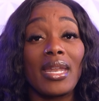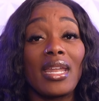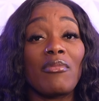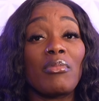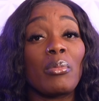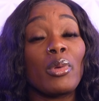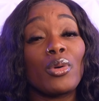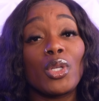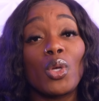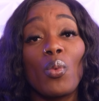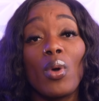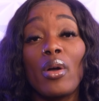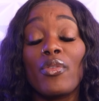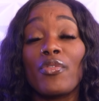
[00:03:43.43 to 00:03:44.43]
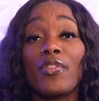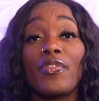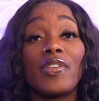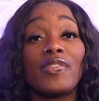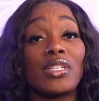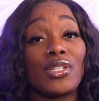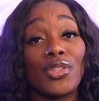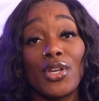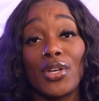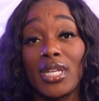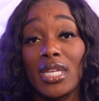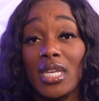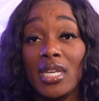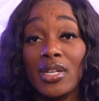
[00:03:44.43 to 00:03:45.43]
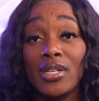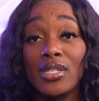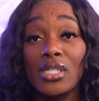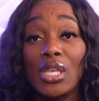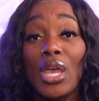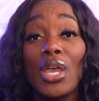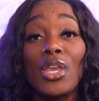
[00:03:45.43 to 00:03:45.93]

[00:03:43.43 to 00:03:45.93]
and have been building wealth for 15 to 30 years,